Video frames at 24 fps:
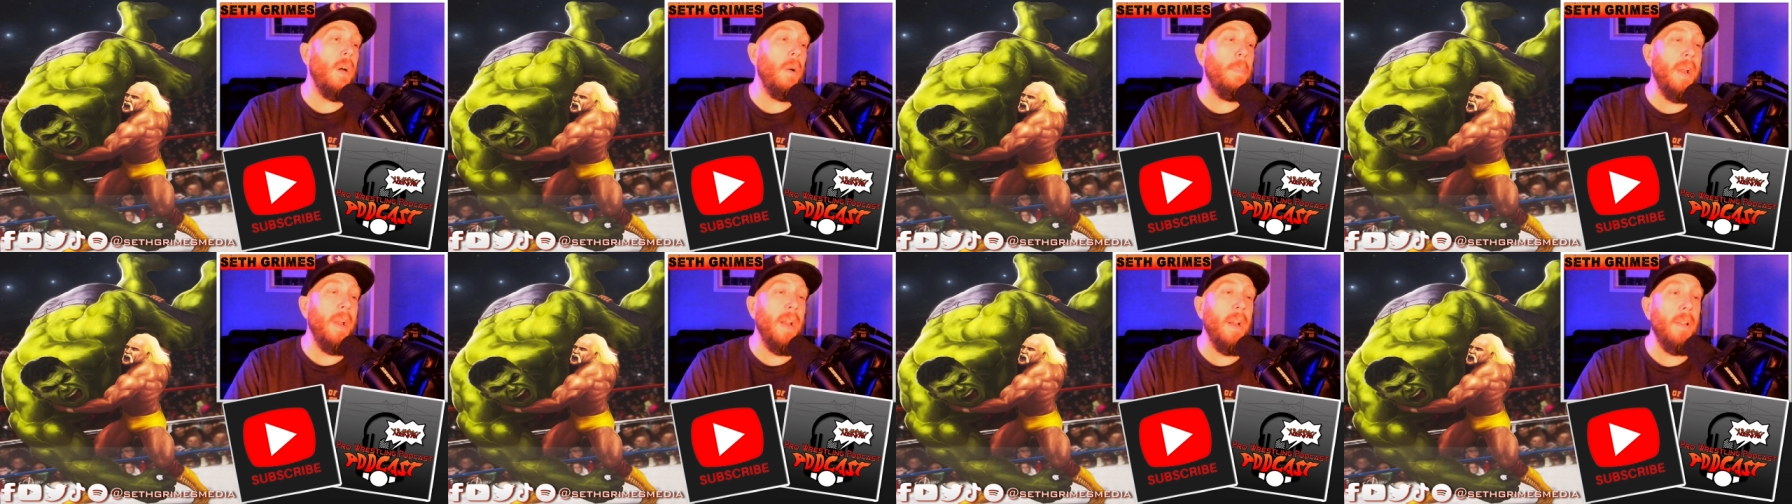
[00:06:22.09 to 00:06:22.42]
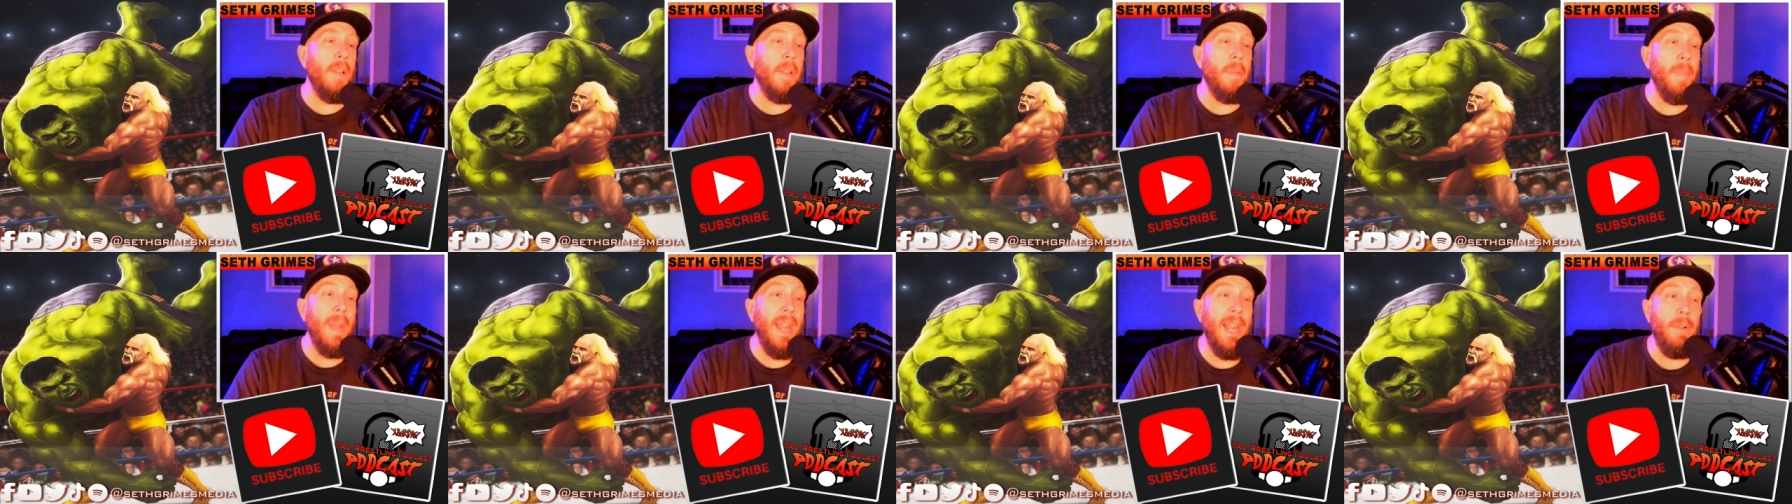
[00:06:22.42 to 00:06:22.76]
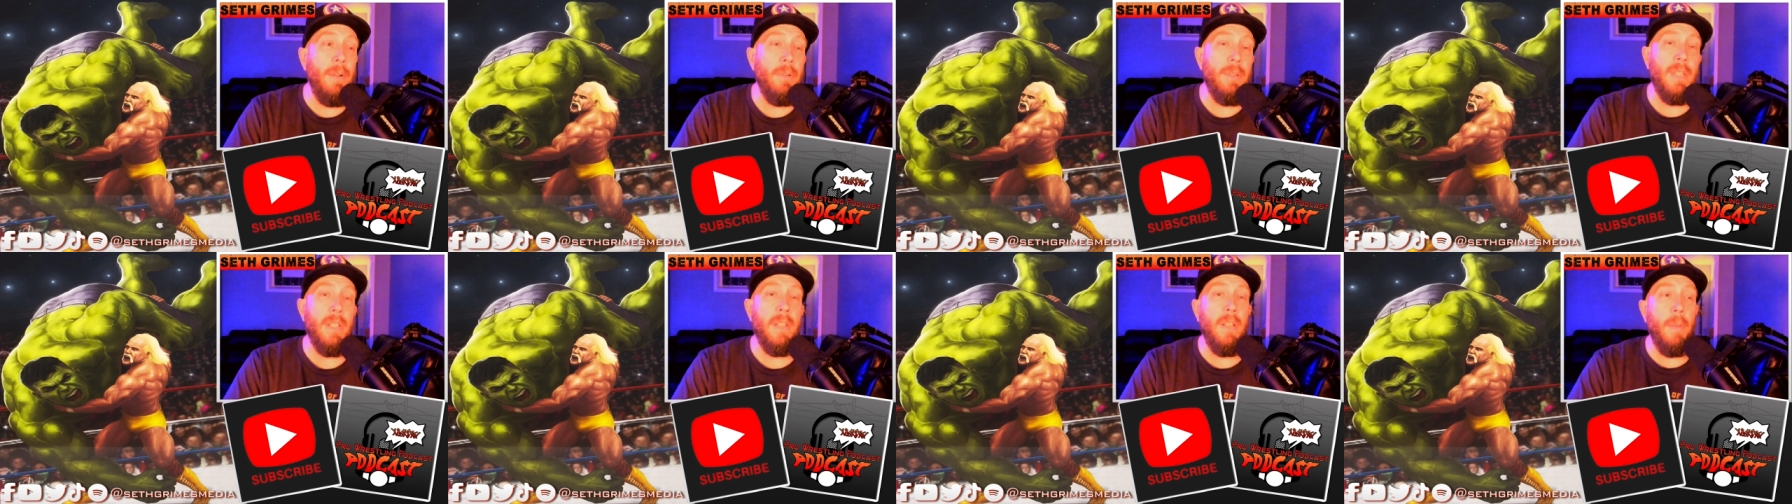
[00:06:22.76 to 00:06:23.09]
apparently made
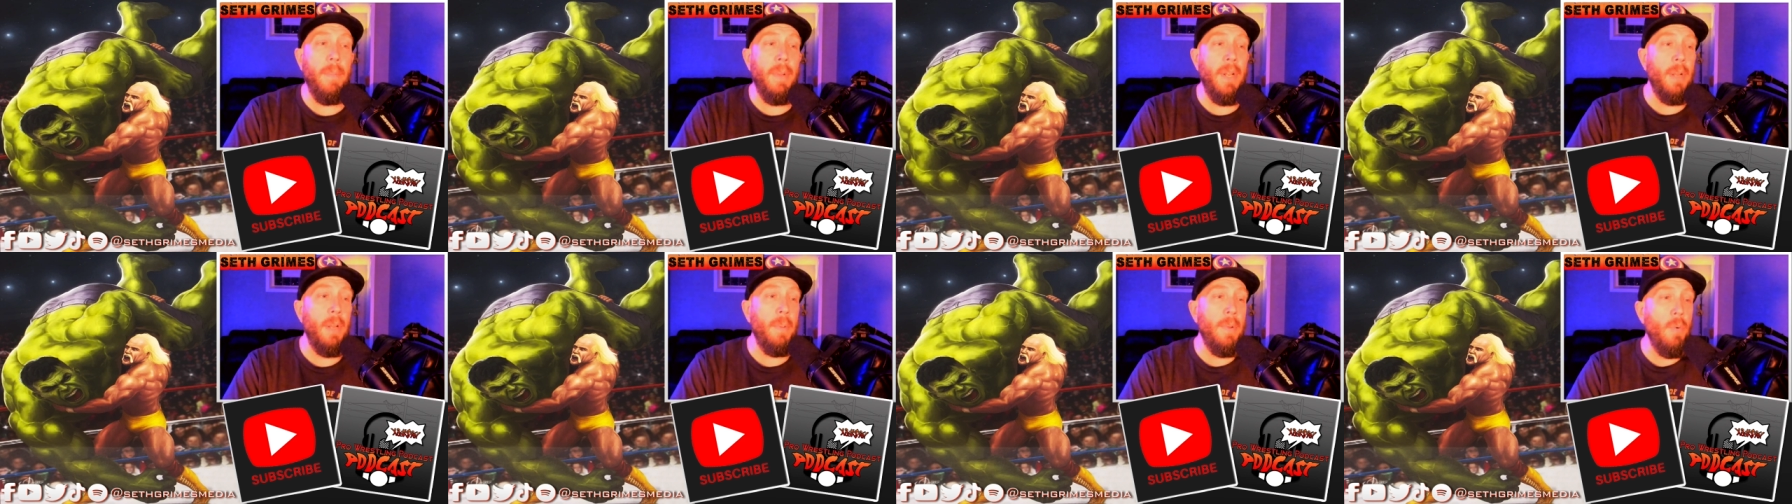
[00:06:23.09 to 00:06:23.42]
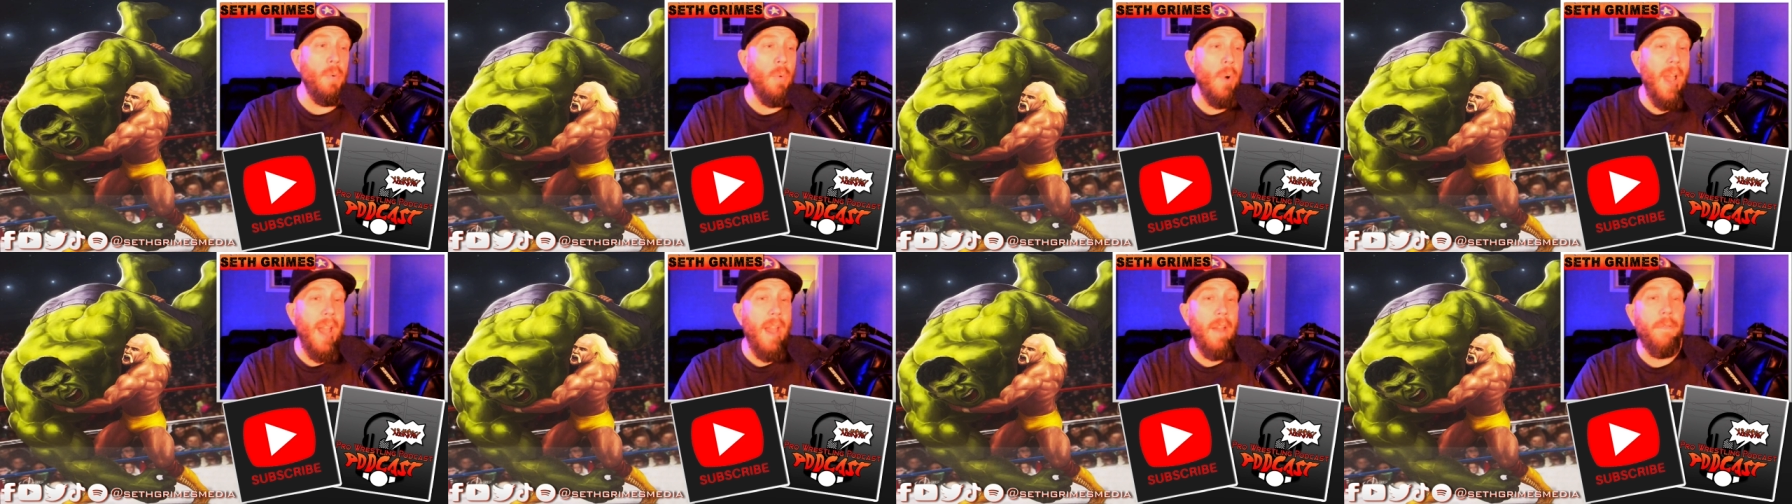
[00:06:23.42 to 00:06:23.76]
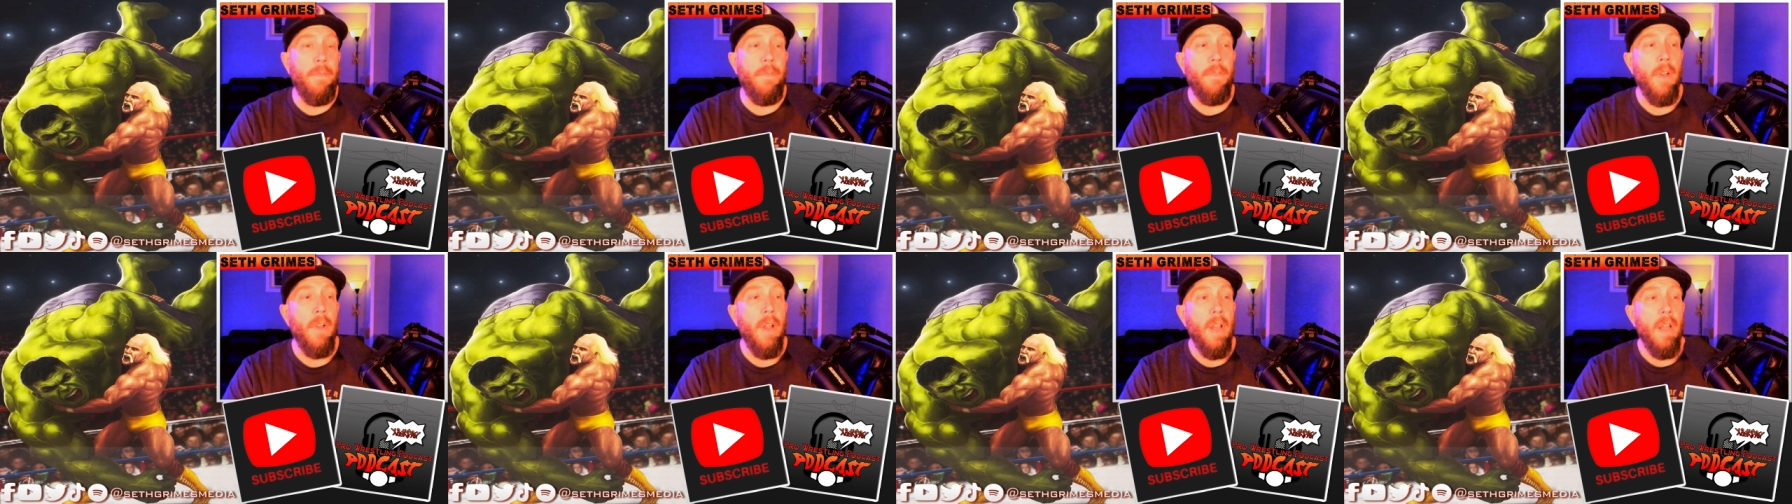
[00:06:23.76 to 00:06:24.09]
with the
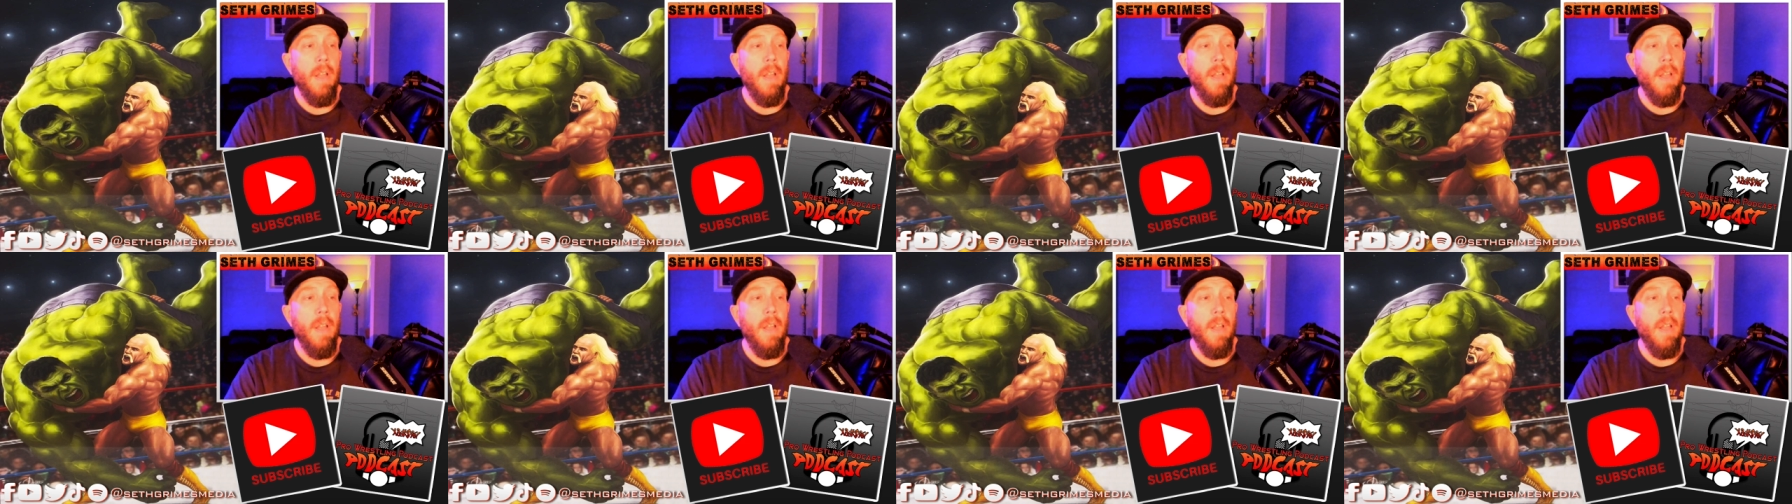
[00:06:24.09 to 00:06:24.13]
WWF,